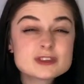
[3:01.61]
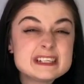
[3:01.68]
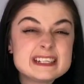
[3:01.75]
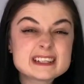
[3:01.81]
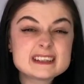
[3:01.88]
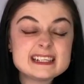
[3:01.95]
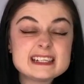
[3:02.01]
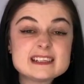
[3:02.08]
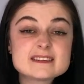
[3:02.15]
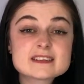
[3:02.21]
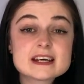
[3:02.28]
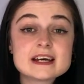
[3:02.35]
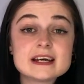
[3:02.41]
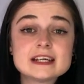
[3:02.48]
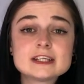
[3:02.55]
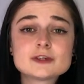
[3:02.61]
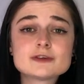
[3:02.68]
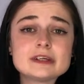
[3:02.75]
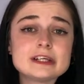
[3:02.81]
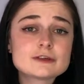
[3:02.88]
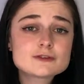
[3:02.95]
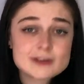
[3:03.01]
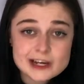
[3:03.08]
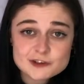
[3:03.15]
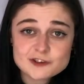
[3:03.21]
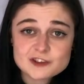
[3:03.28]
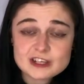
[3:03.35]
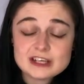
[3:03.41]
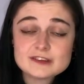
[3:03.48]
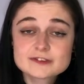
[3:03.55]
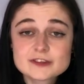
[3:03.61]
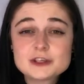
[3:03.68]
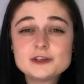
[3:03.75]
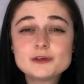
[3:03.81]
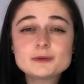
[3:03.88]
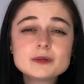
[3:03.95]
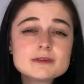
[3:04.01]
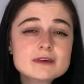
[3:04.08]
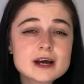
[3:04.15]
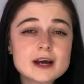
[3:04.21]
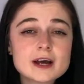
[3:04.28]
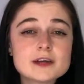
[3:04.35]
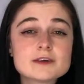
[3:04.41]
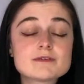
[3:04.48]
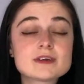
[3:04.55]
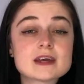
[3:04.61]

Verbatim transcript: Greek theatre and Greek tragedies, you will have heard of the